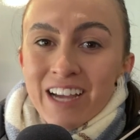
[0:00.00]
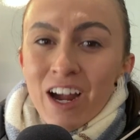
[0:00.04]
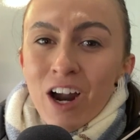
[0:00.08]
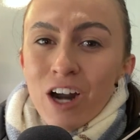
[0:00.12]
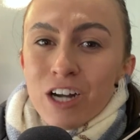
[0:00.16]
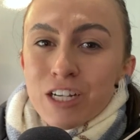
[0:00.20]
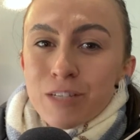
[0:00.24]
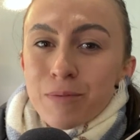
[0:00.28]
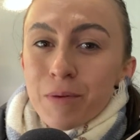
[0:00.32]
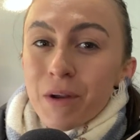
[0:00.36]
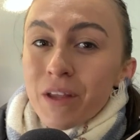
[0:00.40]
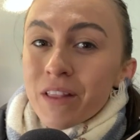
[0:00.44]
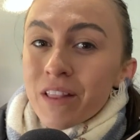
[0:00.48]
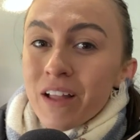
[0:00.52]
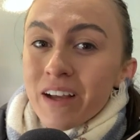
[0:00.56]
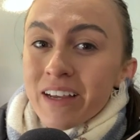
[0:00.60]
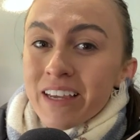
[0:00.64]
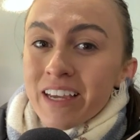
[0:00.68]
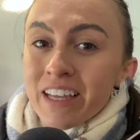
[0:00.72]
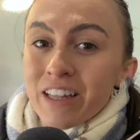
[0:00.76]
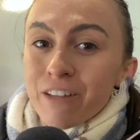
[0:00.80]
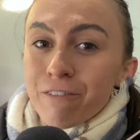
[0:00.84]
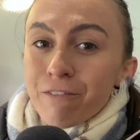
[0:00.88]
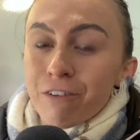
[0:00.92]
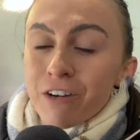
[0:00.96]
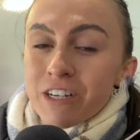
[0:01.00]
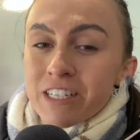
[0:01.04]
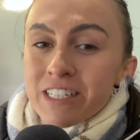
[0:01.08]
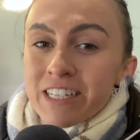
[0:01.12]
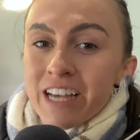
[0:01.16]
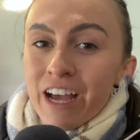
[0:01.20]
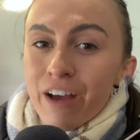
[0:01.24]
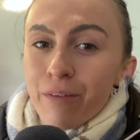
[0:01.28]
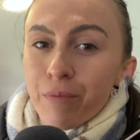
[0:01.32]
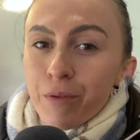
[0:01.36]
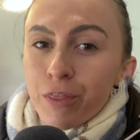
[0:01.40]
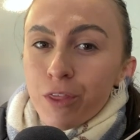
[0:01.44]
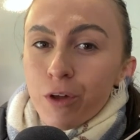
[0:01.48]
Hearts were unlucky in the first
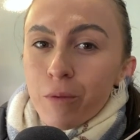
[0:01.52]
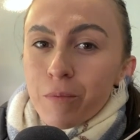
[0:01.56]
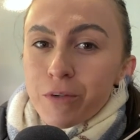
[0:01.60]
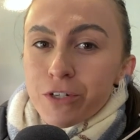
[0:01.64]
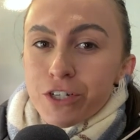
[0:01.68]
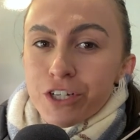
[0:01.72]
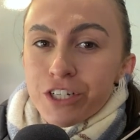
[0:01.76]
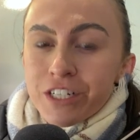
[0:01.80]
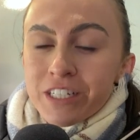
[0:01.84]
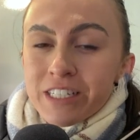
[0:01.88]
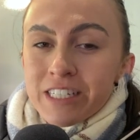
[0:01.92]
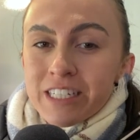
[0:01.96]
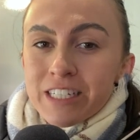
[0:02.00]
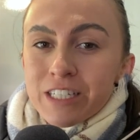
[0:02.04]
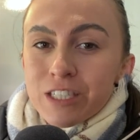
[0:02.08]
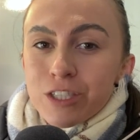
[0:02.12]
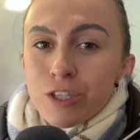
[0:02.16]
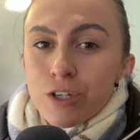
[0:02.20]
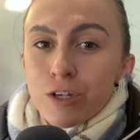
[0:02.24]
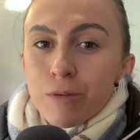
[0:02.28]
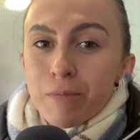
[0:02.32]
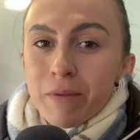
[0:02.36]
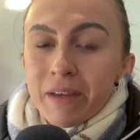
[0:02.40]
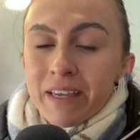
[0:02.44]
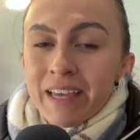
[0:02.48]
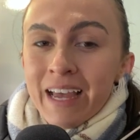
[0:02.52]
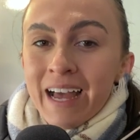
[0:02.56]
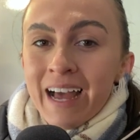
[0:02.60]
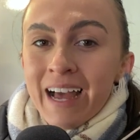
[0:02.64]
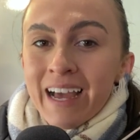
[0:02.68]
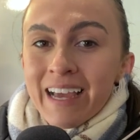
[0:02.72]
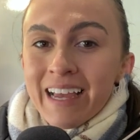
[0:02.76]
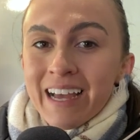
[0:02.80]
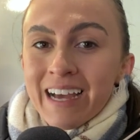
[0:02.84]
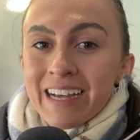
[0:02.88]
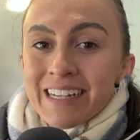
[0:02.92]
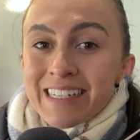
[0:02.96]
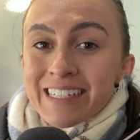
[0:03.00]
half with opportunities through
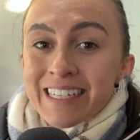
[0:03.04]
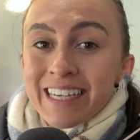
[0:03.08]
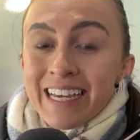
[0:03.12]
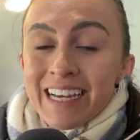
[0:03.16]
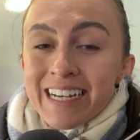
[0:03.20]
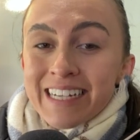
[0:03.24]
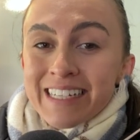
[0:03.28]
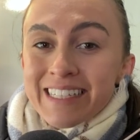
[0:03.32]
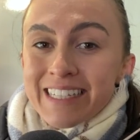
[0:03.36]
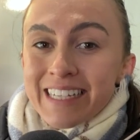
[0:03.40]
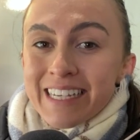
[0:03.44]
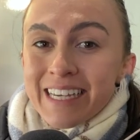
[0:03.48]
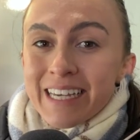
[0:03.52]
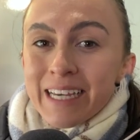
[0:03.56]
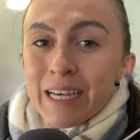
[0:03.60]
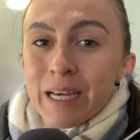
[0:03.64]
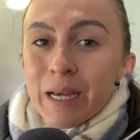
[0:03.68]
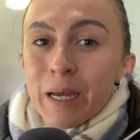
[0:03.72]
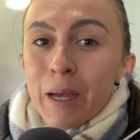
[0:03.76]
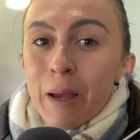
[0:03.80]
Mackay and Kingsley,